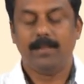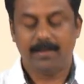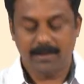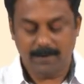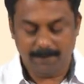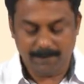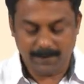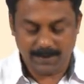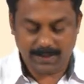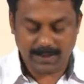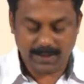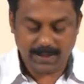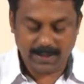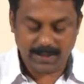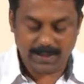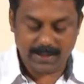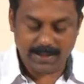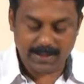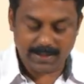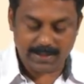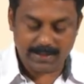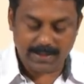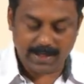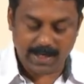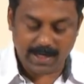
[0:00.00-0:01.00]
If you
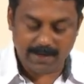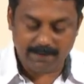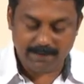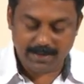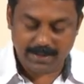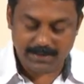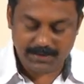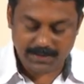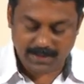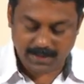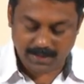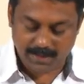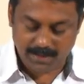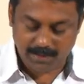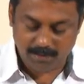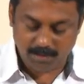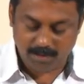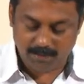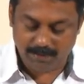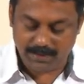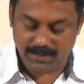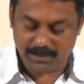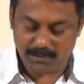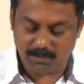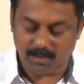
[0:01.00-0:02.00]
take the average current
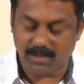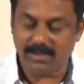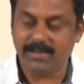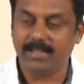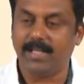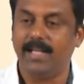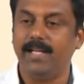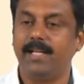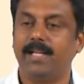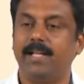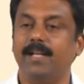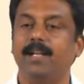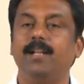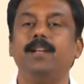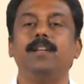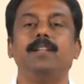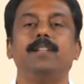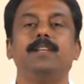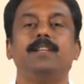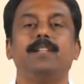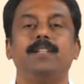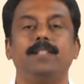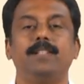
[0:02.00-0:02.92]
over this one cycle,